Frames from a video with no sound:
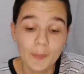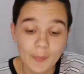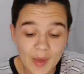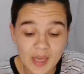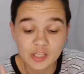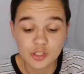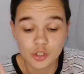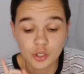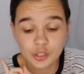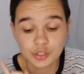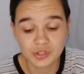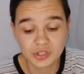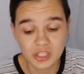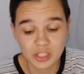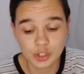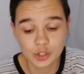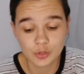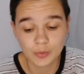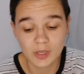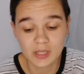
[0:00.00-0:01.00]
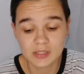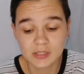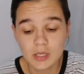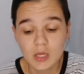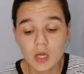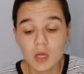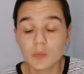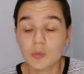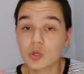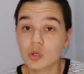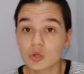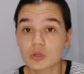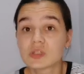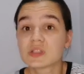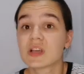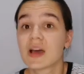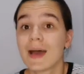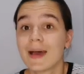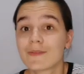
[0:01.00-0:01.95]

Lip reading: make sure you stick to it, because